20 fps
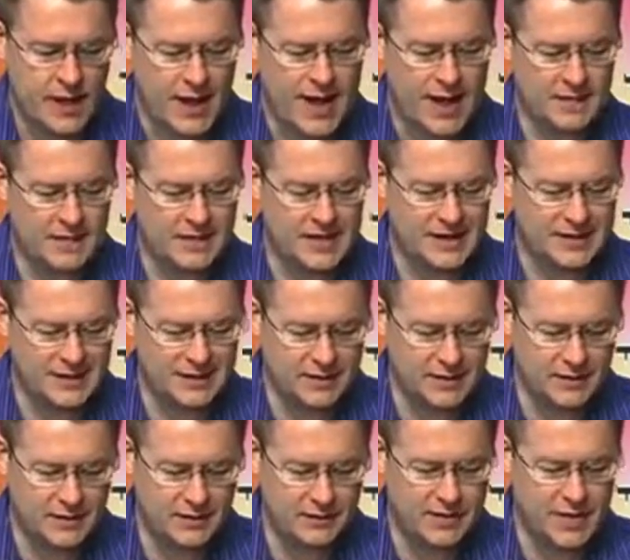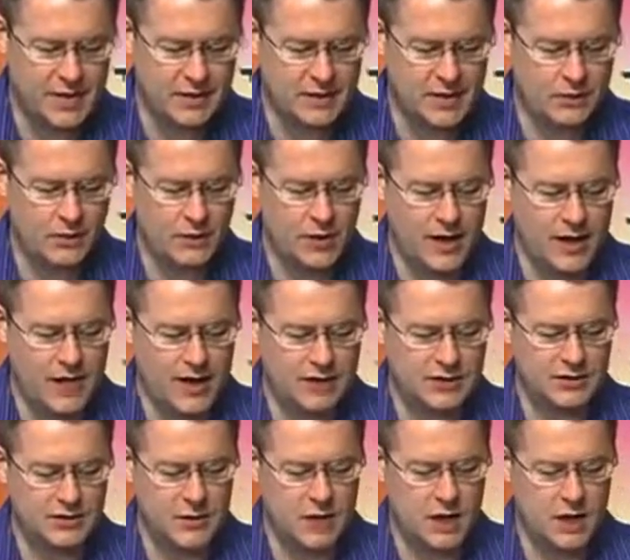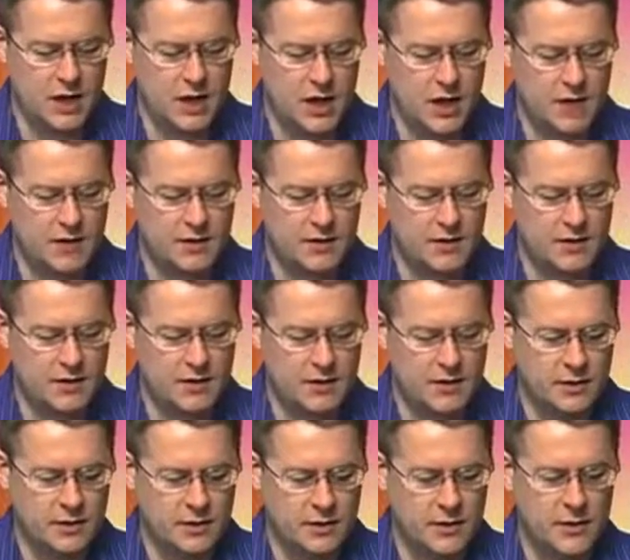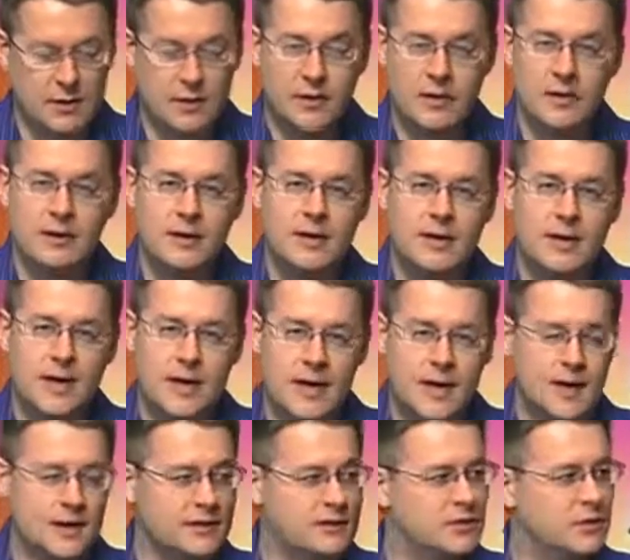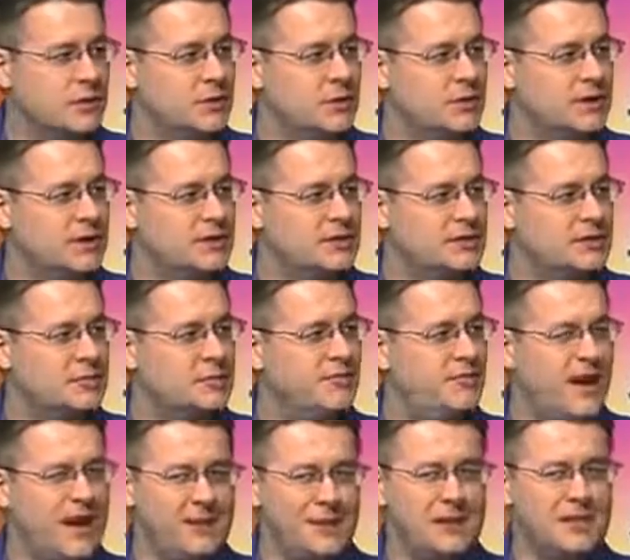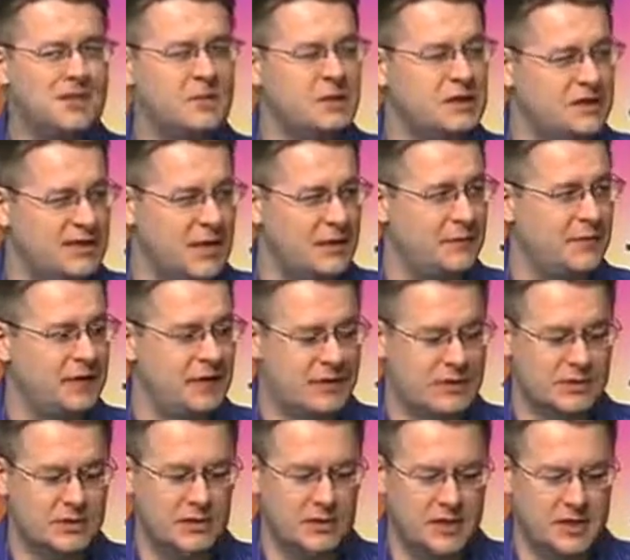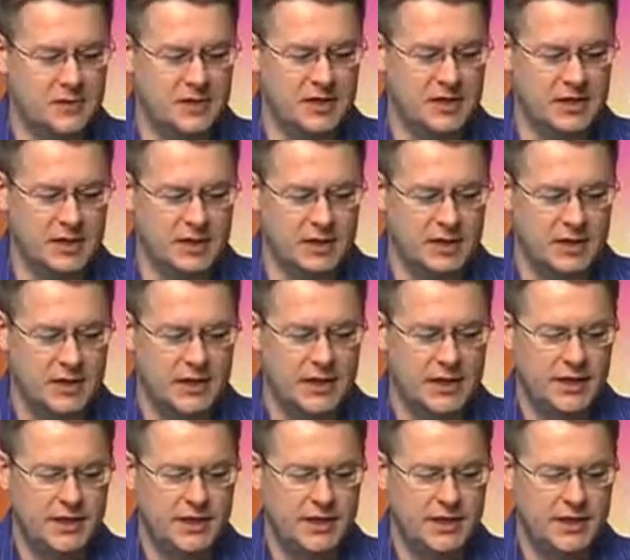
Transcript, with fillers: And be killed and be raised on the third day. So he's very specific. He's going to be killed.